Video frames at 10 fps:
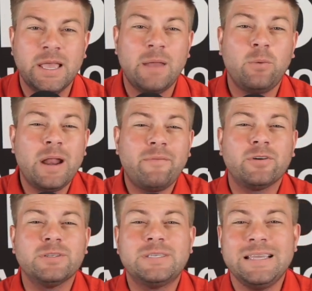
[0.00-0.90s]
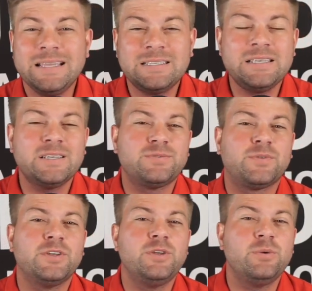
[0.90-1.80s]
And whatever is easiest
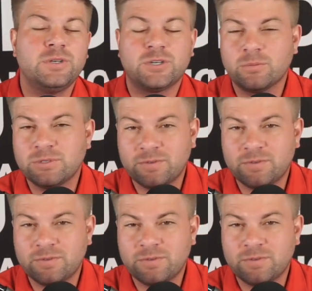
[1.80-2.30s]
for you in terms